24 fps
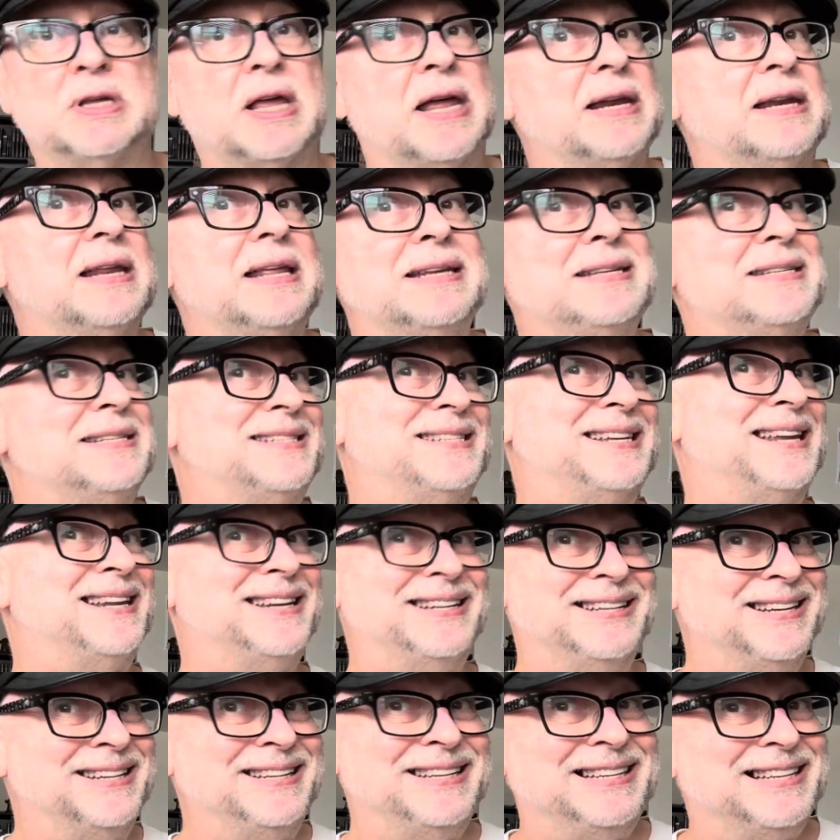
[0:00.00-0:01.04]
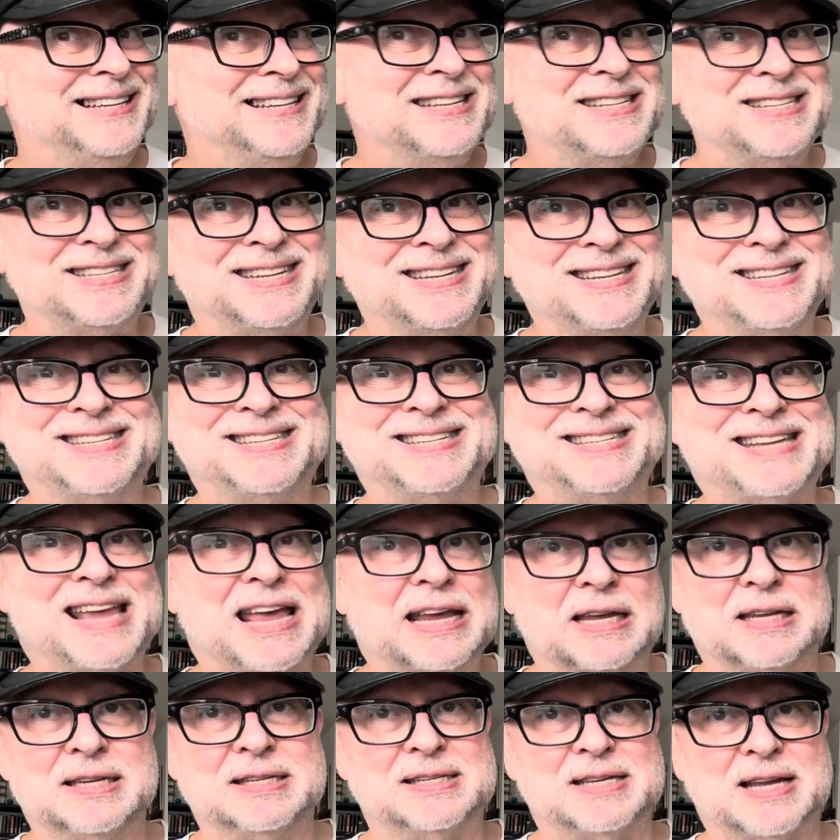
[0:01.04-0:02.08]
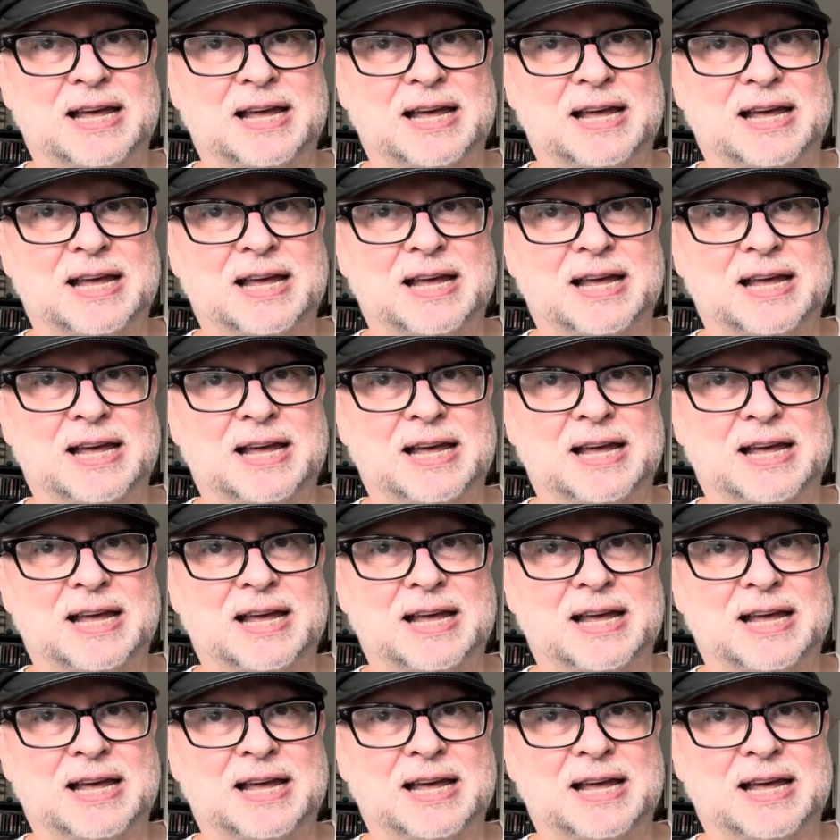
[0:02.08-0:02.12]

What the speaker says: and it's at least his second